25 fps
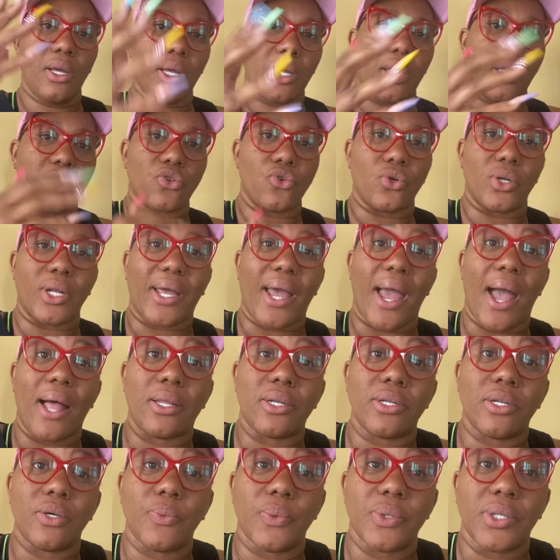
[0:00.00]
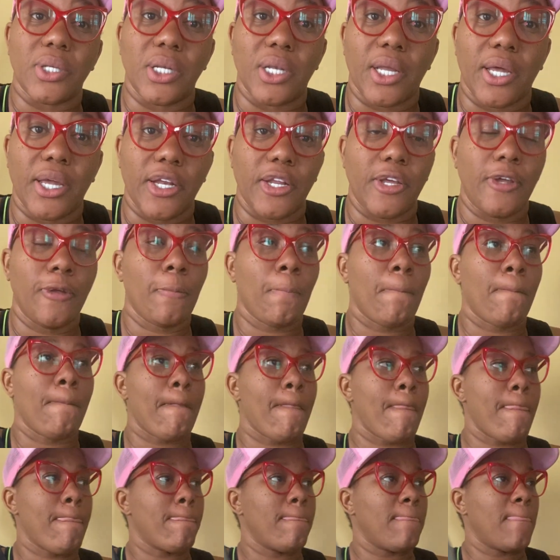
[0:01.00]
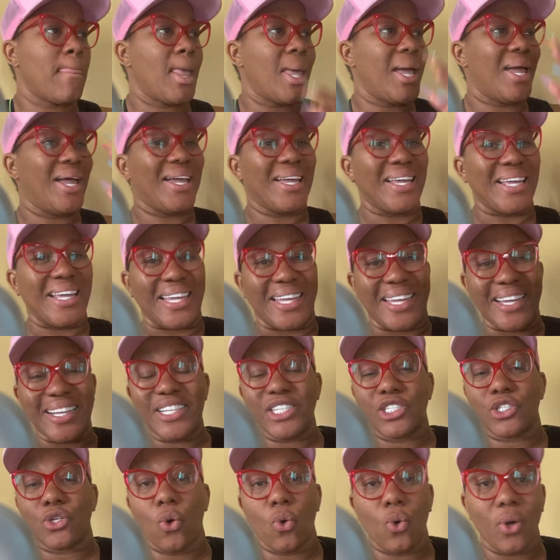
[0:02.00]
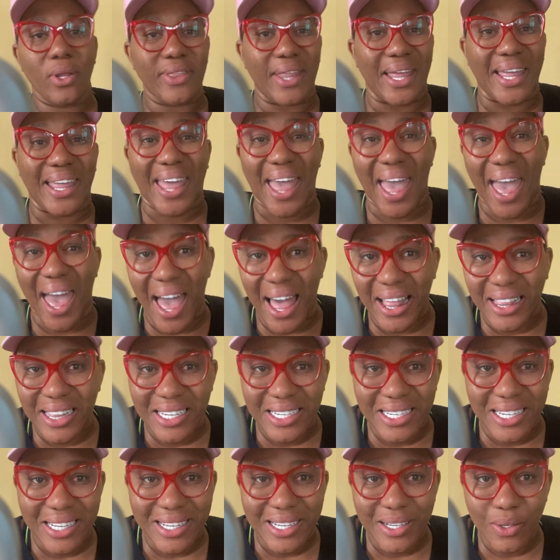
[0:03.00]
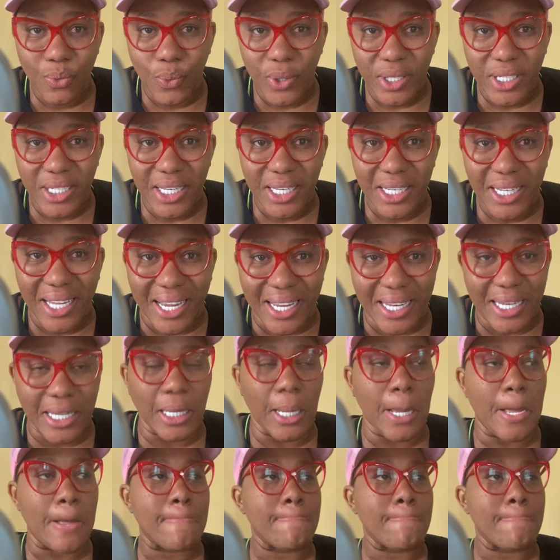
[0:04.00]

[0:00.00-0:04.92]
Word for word: Gets on the calendar with the lady. Gets on the calendar with the lady.